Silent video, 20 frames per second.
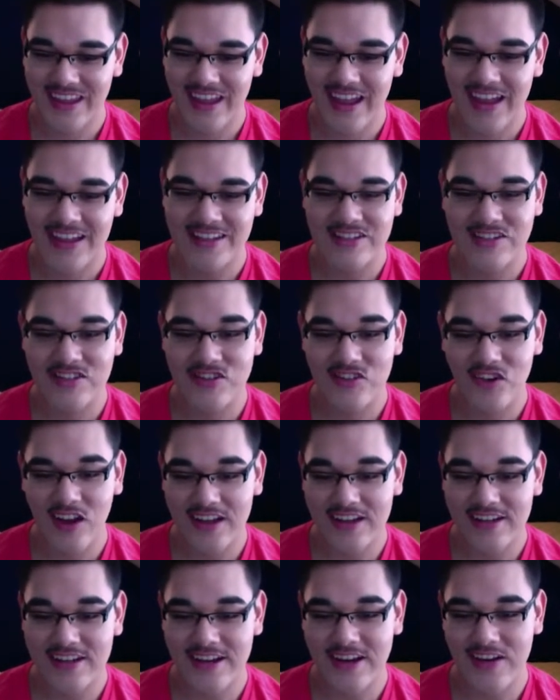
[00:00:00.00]
has a
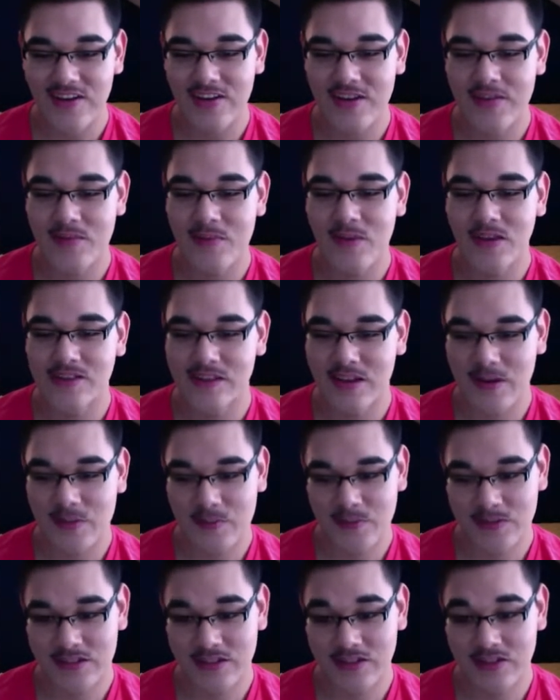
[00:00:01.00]
dry down and base
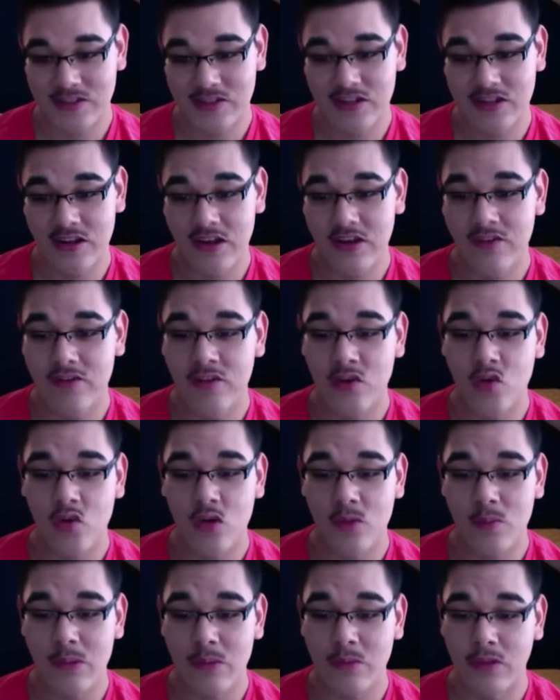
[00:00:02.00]
composition of a
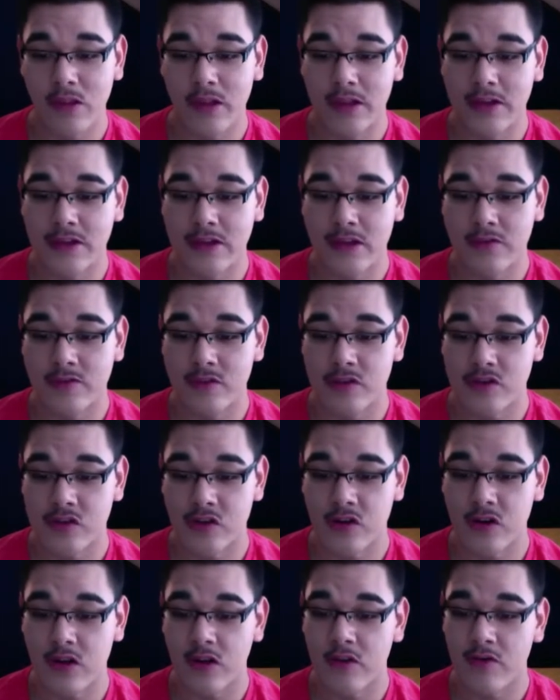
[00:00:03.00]
gourmand blend of
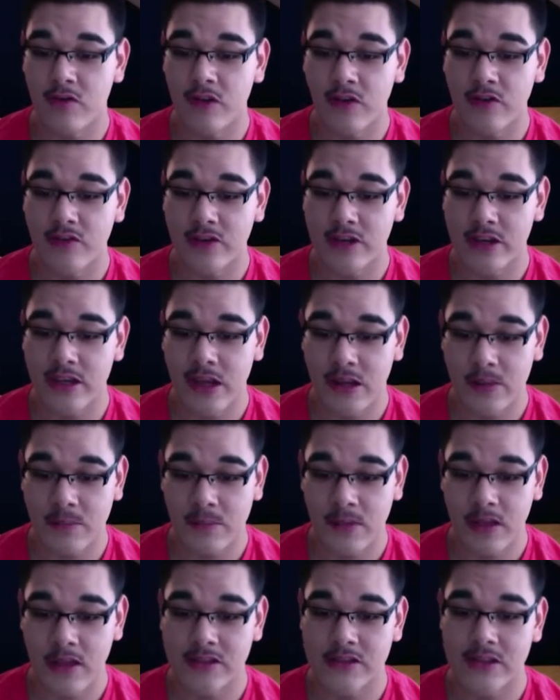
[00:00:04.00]
dessert, of velvety
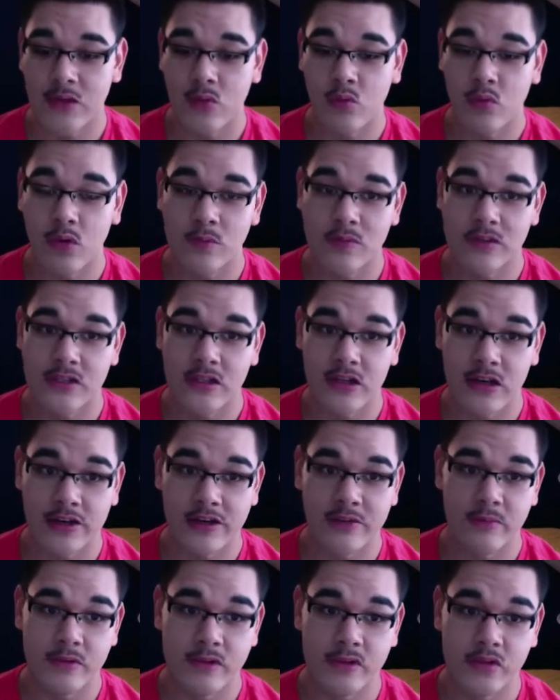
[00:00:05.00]
cupcakes, and warm
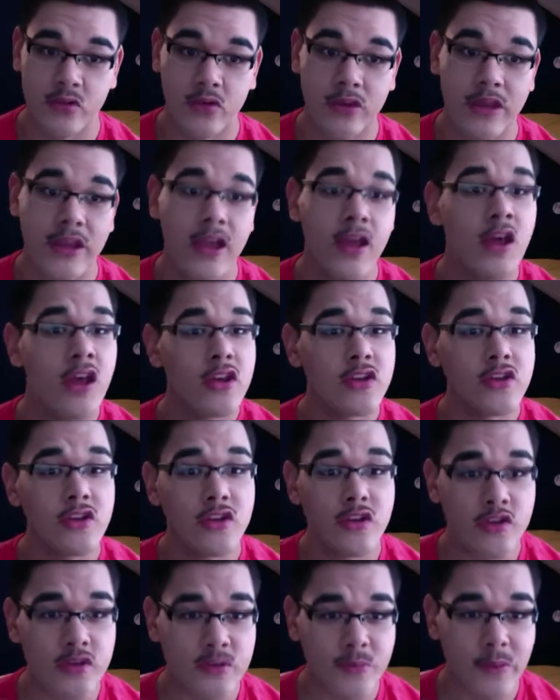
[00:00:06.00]
seductive patchouli. You
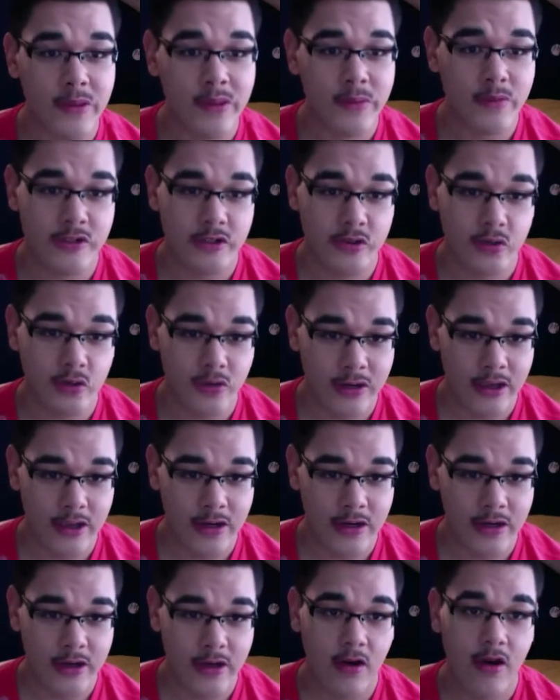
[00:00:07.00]
do smell the patchouli
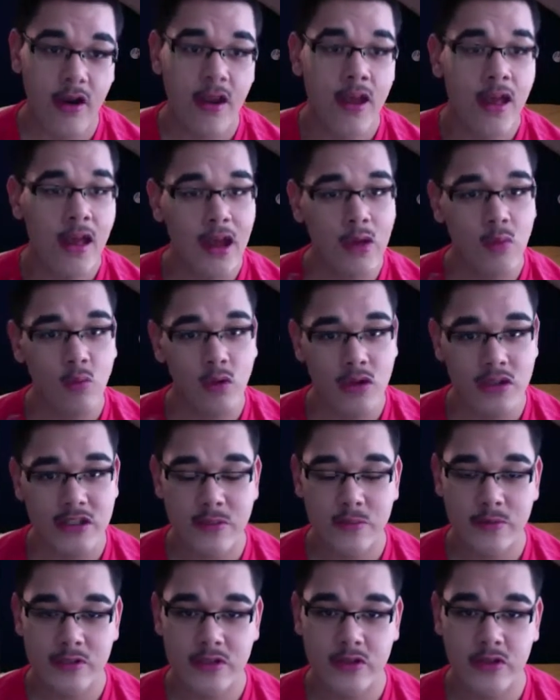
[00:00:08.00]
in here. And what does
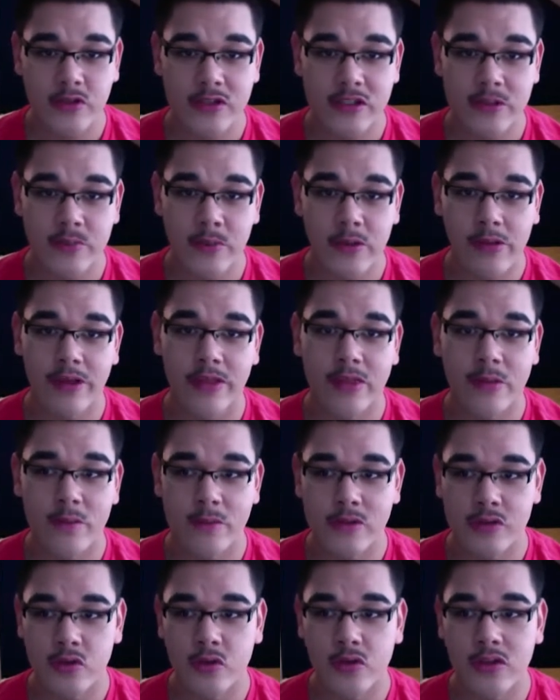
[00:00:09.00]
the patchouli smell like? The
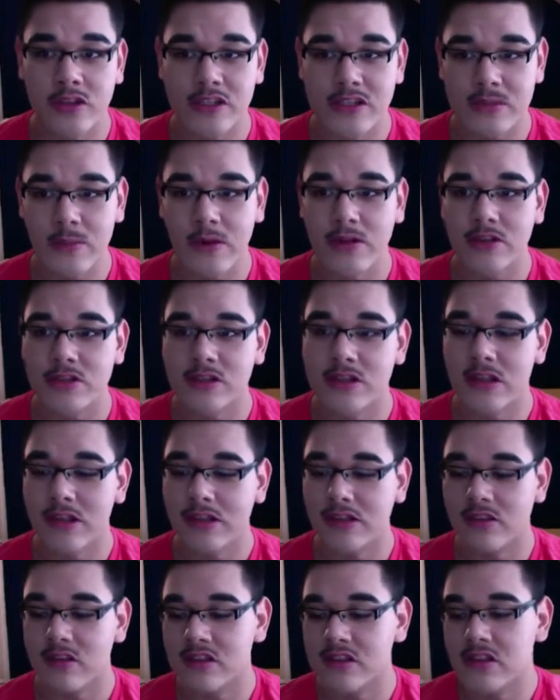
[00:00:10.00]
patchouli smells
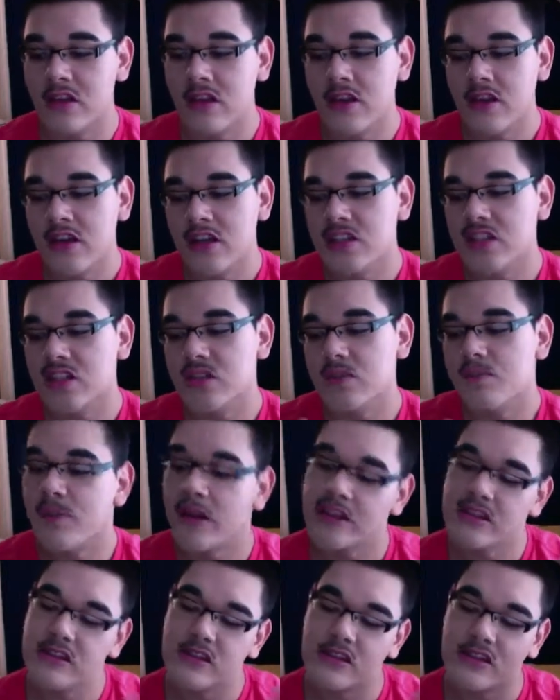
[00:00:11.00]
like this
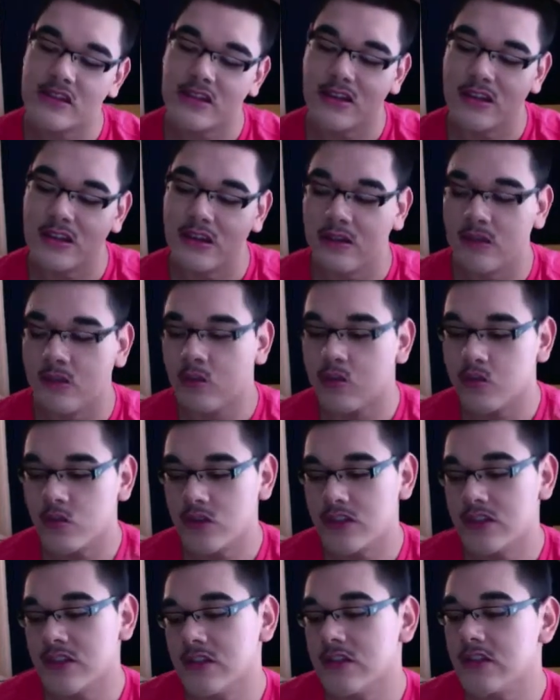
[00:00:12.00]
spicy,
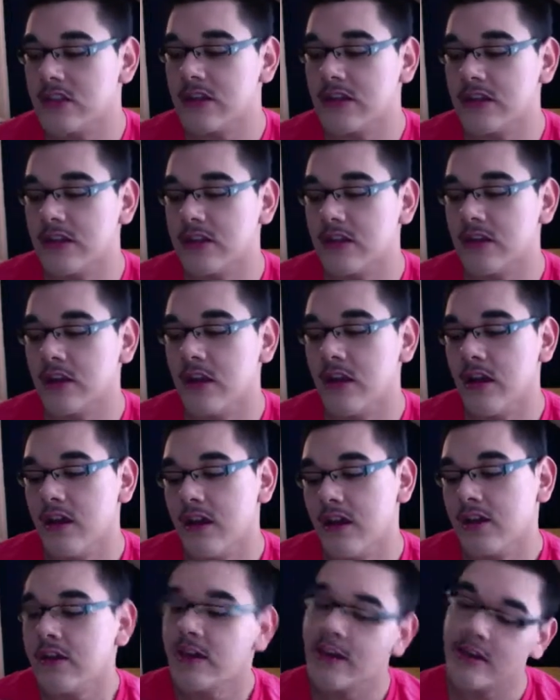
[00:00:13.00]
woodsy,
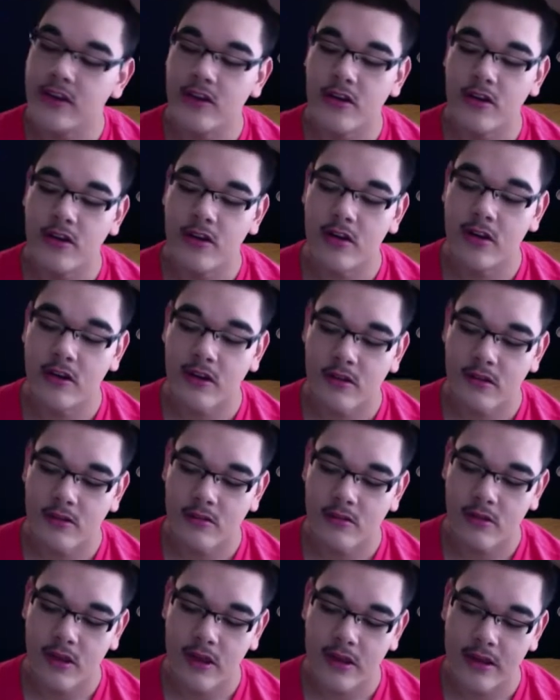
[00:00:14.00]
kick your,
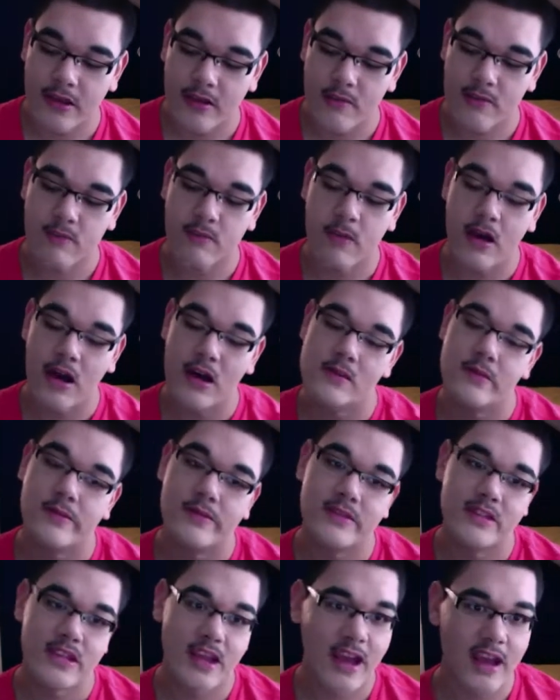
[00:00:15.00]
like,
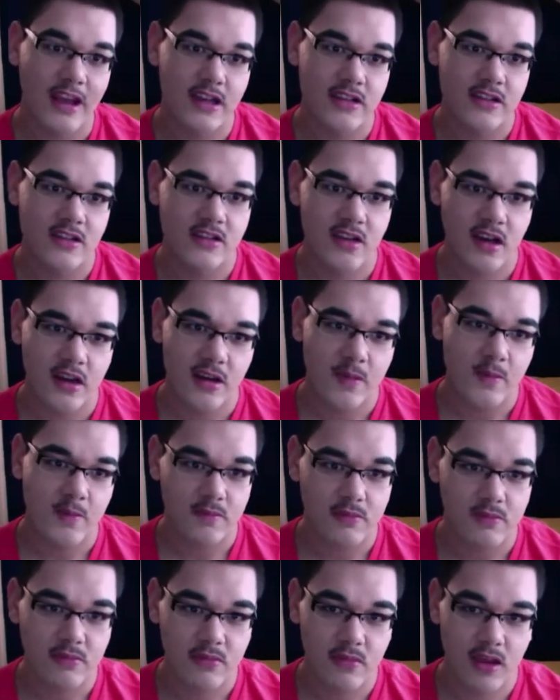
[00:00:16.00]
mom's ass type
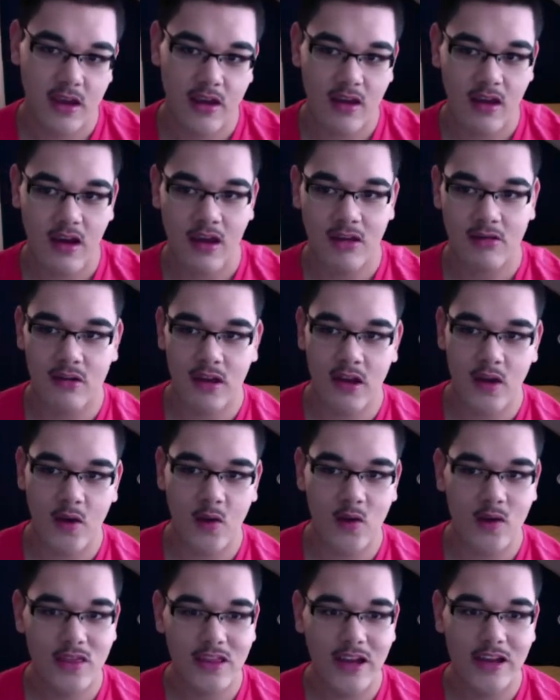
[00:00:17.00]
thing. I don't
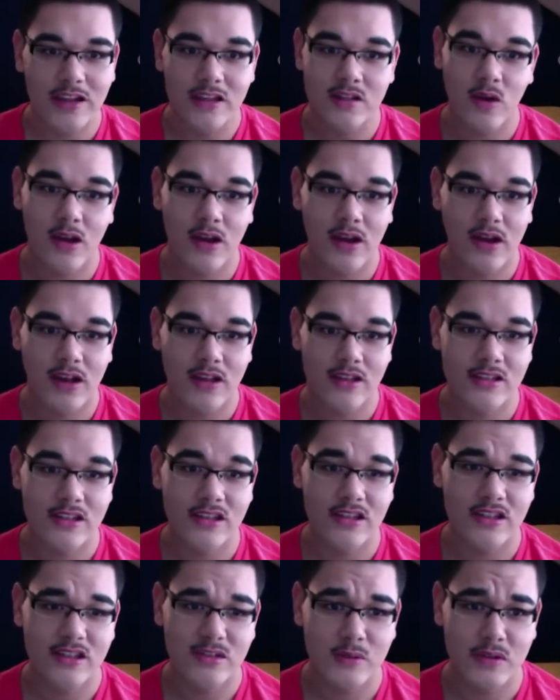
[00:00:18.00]
know. That's why I
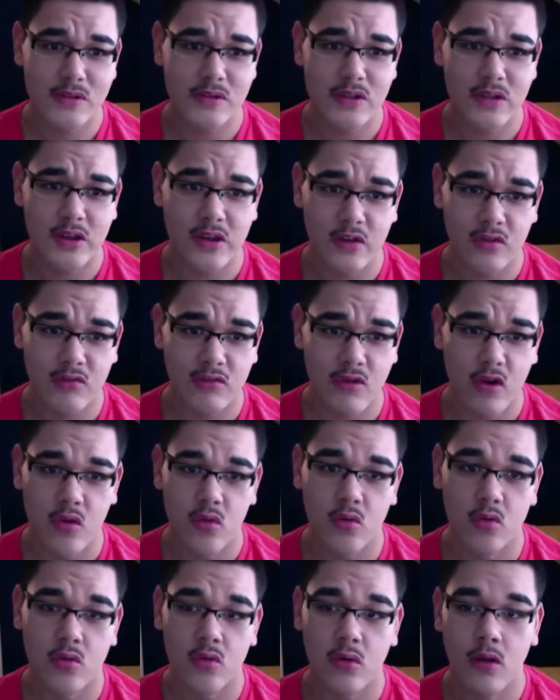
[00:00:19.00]
say it smells like a
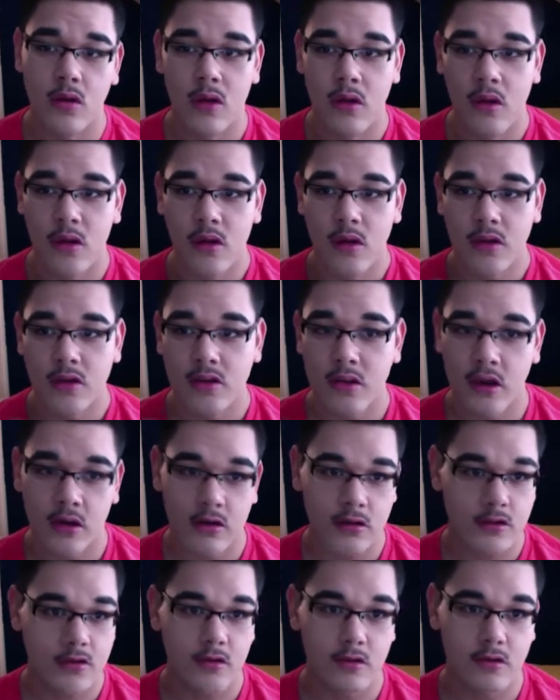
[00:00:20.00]
grown
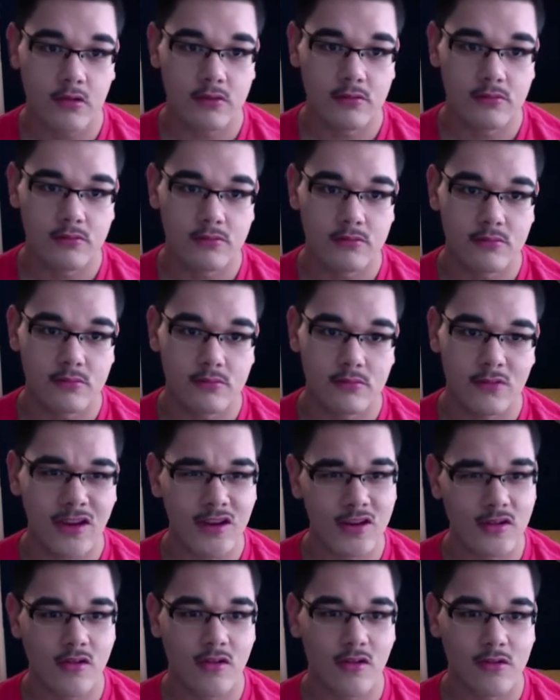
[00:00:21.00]
young adult.
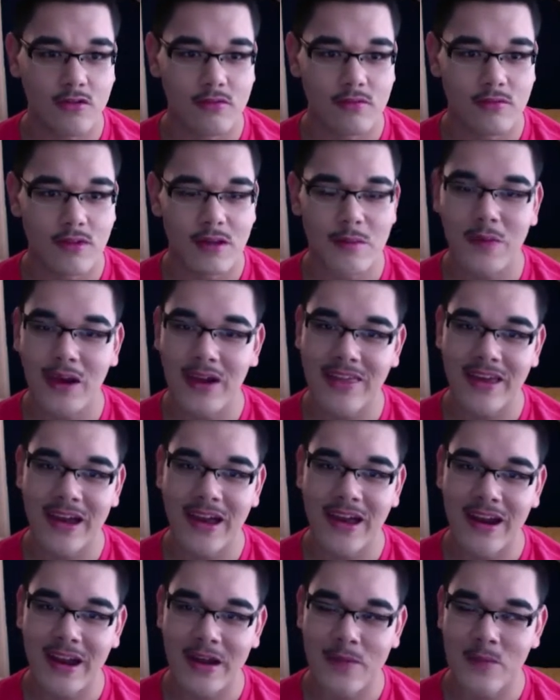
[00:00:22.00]
Young adult. And by
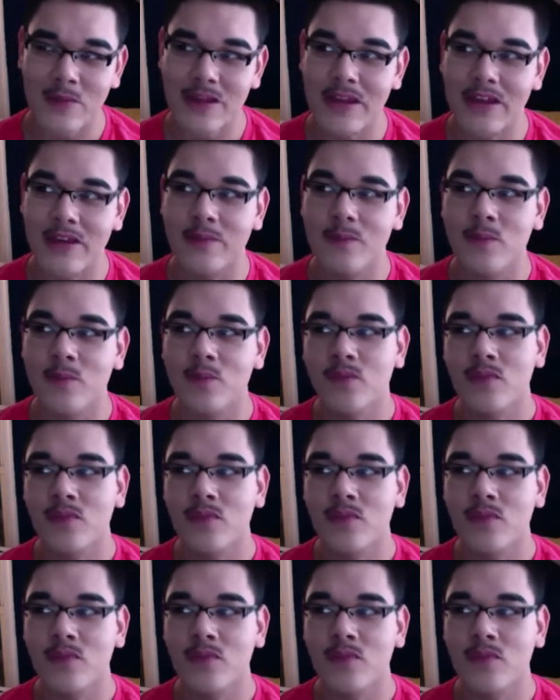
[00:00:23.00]
that, I mean,